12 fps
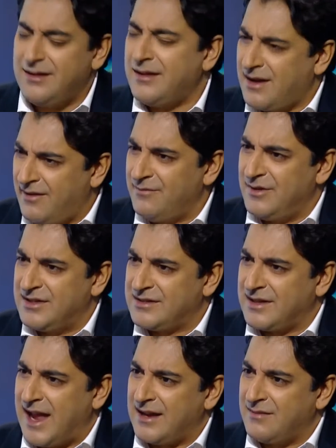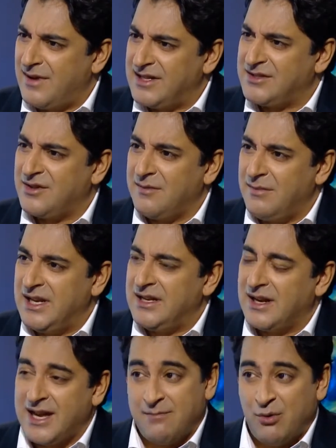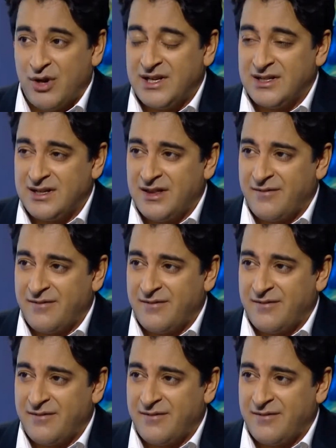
The government and mainstream media keep pointing to